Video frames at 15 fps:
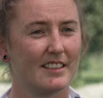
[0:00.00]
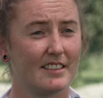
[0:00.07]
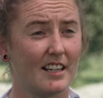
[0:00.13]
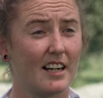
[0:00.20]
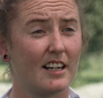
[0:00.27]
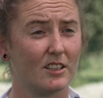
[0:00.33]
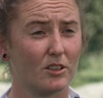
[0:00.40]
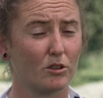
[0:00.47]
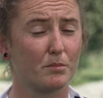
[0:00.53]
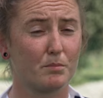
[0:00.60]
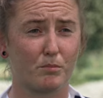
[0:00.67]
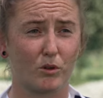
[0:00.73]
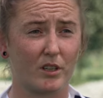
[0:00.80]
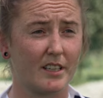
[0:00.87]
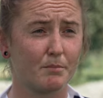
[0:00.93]
Yeah, look,
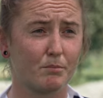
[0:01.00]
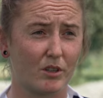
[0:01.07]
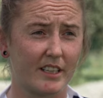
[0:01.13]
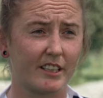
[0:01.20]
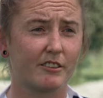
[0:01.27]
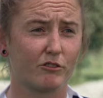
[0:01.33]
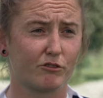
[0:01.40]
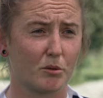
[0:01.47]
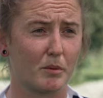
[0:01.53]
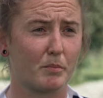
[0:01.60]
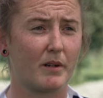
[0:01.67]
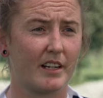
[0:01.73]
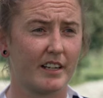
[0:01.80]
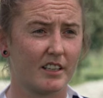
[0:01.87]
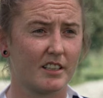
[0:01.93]
brilliant, brilliant group of
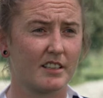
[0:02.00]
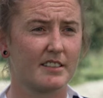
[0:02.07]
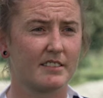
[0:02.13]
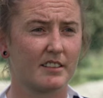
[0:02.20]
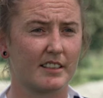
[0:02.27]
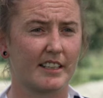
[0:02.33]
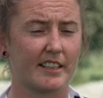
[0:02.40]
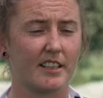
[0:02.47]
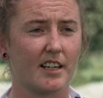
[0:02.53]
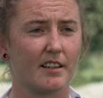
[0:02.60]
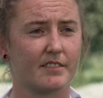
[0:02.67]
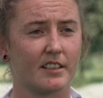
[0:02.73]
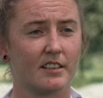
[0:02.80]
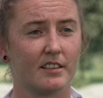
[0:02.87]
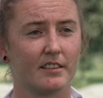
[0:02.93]
players. I think you
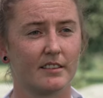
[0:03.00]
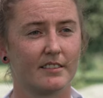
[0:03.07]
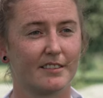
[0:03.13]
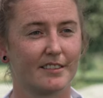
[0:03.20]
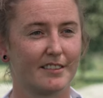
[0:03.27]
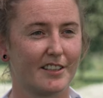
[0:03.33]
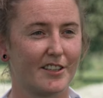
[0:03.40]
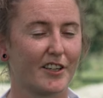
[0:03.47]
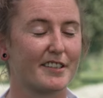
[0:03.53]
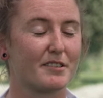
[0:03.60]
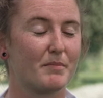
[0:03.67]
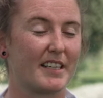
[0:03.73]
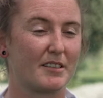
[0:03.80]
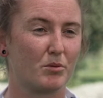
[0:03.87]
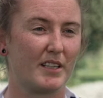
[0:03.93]
have the, the
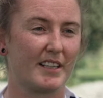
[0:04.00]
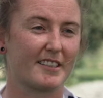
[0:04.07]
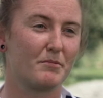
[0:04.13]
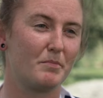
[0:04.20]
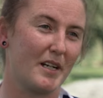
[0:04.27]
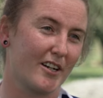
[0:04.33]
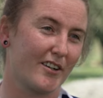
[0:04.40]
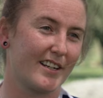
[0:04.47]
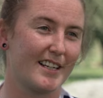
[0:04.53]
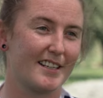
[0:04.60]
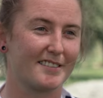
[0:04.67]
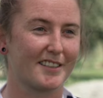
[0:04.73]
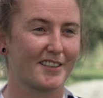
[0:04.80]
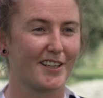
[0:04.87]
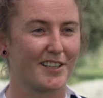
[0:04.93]
nice mix between
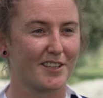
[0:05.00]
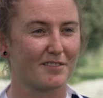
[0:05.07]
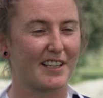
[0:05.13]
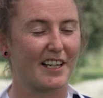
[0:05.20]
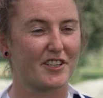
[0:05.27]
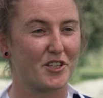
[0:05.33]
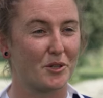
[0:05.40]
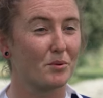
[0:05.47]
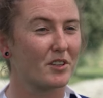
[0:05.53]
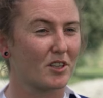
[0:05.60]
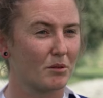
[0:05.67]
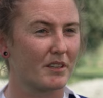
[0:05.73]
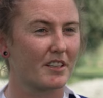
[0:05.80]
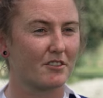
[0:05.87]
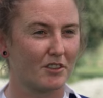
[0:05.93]
experience and kind of that youth
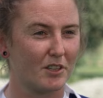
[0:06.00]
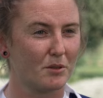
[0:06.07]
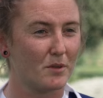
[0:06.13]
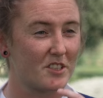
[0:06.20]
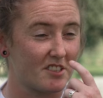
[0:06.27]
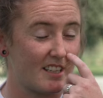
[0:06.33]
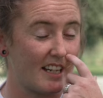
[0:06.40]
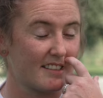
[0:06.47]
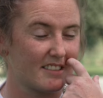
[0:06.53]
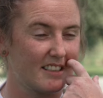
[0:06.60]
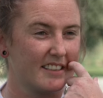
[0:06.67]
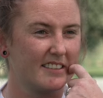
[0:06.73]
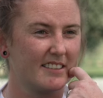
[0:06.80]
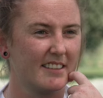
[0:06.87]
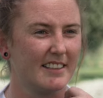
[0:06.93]
coming through, which is
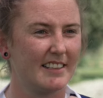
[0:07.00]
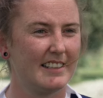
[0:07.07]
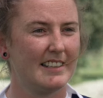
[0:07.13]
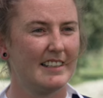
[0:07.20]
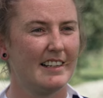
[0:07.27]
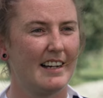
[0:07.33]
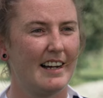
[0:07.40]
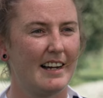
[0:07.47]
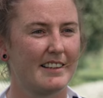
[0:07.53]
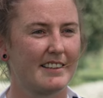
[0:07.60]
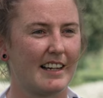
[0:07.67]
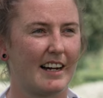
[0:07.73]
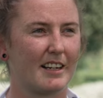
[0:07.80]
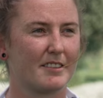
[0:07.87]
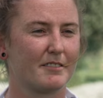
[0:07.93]
excellent.
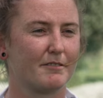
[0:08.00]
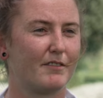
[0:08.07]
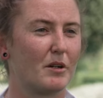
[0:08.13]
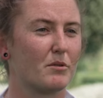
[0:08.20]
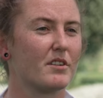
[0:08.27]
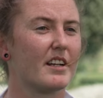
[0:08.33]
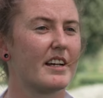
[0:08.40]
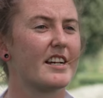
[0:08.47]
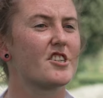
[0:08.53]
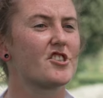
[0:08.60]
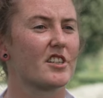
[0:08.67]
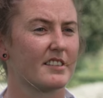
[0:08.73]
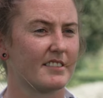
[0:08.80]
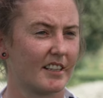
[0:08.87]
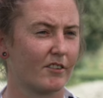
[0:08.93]
That
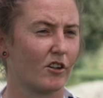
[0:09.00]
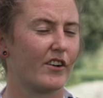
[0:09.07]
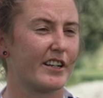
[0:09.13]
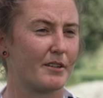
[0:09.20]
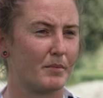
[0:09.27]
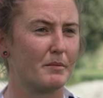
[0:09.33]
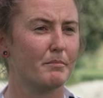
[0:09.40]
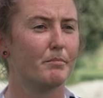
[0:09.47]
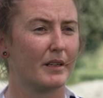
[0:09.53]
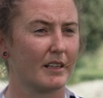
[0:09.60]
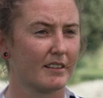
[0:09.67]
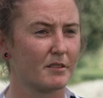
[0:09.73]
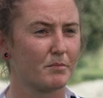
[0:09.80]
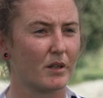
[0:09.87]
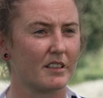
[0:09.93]
foundations that have already been
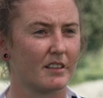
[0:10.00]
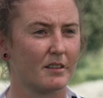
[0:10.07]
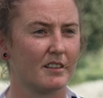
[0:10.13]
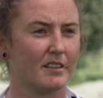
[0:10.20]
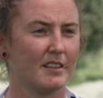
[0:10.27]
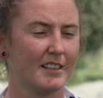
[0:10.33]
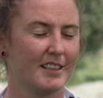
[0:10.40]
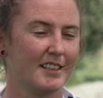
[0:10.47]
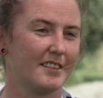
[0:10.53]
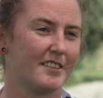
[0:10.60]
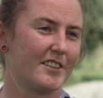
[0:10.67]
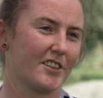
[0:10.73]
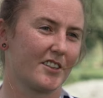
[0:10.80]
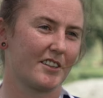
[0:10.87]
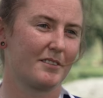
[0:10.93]
built by the,
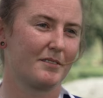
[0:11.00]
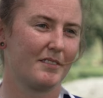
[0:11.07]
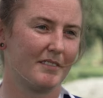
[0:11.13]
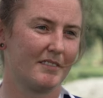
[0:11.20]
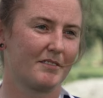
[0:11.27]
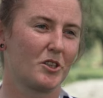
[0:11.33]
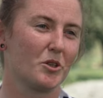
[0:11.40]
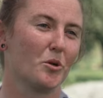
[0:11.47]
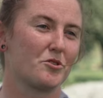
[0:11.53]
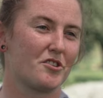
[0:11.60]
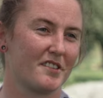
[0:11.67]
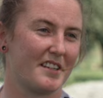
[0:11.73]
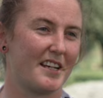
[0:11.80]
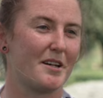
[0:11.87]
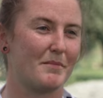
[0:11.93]
the other
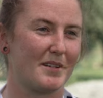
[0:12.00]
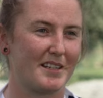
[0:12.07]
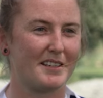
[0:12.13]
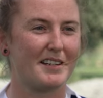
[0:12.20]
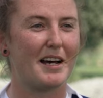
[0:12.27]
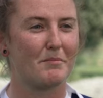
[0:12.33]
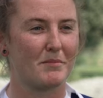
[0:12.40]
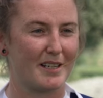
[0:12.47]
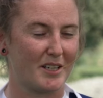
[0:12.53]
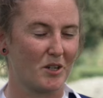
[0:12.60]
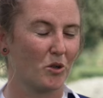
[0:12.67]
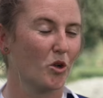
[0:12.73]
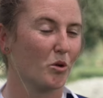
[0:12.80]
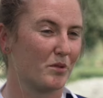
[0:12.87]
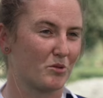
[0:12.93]
coaches, Amy, Emily,
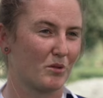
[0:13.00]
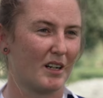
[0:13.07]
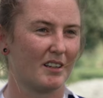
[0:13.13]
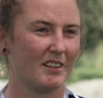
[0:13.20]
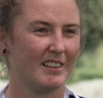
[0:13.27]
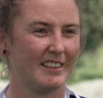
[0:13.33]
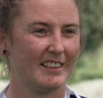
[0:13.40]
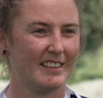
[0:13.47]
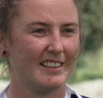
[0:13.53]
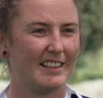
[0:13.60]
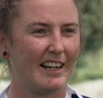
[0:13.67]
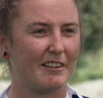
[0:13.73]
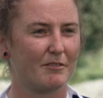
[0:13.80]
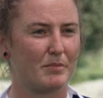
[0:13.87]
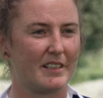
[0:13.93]
Hope as well,
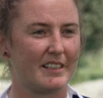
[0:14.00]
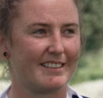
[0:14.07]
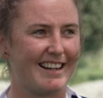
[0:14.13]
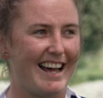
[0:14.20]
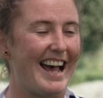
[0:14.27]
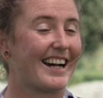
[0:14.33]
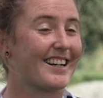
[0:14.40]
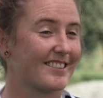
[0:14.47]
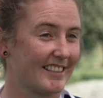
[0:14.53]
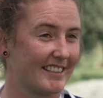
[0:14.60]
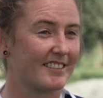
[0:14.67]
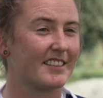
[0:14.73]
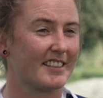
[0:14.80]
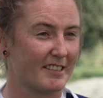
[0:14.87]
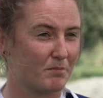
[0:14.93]
have been
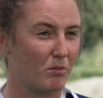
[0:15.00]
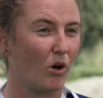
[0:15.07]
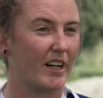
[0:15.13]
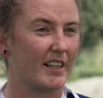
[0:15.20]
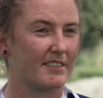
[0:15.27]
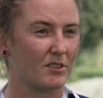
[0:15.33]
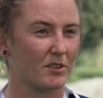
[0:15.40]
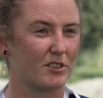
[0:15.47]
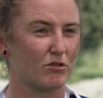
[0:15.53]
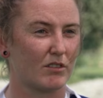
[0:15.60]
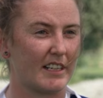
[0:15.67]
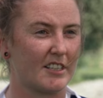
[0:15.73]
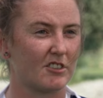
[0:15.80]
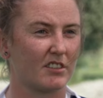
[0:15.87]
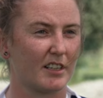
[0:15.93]
excellent to this point. So it's
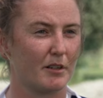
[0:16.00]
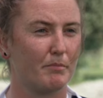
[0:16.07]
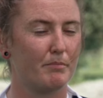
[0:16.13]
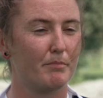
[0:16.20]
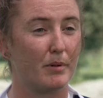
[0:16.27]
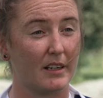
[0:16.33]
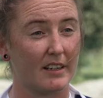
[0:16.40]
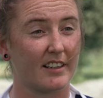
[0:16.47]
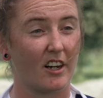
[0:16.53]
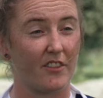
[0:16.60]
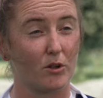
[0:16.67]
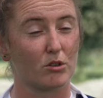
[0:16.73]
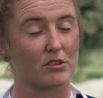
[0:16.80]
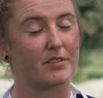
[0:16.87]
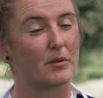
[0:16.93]
really just kind of building on
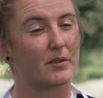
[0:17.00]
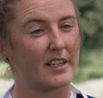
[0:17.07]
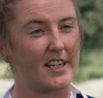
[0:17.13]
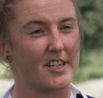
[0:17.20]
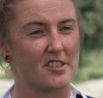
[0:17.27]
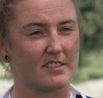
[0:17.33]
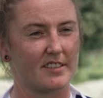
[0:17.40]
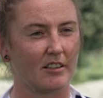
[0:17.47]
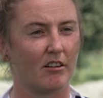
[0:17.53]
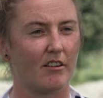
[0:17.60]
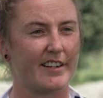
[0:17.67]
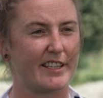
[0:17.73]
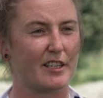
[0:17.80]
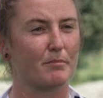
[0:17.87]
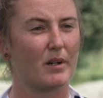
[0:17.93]
those foundations that are
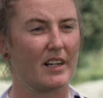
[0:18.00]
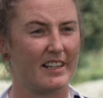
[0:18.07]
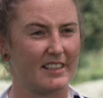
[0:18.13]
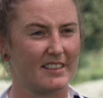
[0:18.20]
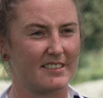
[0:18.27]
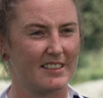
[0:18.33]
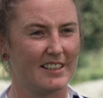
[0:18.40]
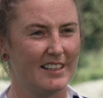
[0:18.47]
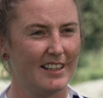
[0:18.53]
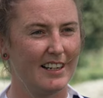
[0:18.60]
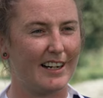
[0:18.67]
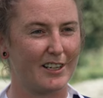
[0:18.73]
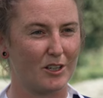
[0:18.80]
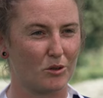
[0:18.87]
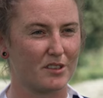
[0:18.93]
already in place
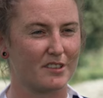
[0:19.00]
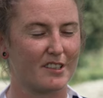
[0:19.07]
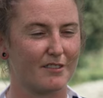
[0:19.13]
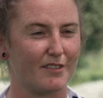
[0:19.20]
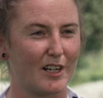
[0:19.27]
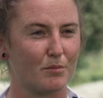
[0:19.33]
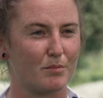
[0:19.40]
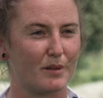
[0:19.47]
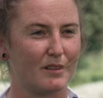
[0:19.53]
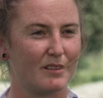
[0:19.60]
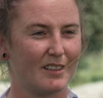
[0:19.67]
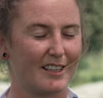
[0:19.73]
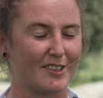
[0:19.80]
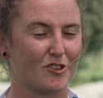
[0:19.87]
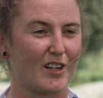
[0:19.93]
and looking to develop a,
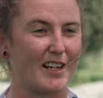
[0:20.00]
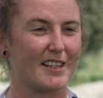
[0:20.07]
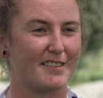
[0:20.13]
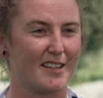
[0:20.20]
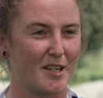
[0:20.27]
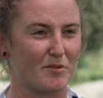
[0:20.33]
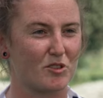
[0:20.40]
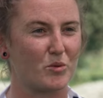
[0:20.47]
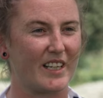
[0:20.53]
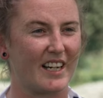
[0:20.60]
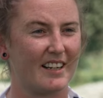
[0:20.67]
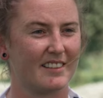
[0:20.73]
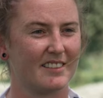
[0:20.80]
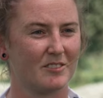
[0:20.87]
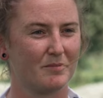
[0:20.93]
as great a team as we
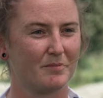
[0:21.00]
can.